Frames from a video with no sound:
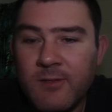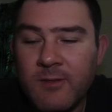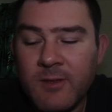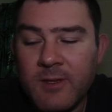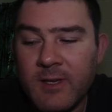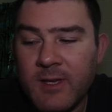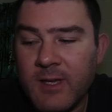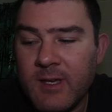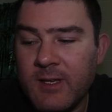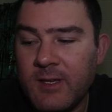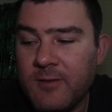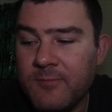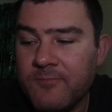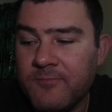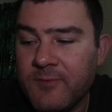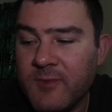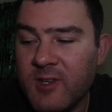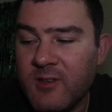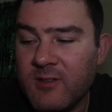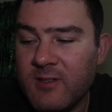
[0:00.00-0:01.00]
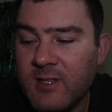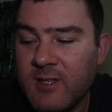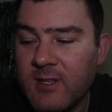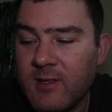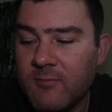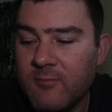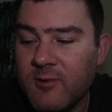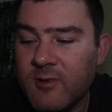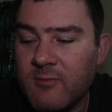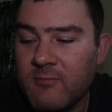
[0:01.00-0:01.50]
Okay, I think
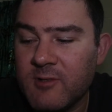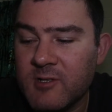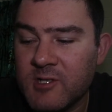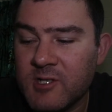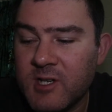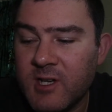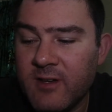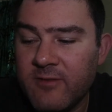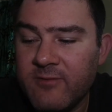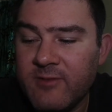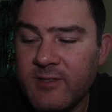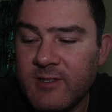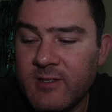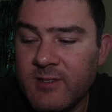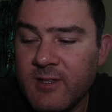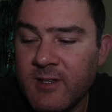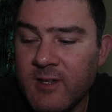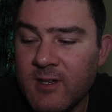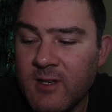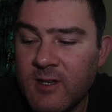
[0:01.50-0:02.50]
that pretty much covers it.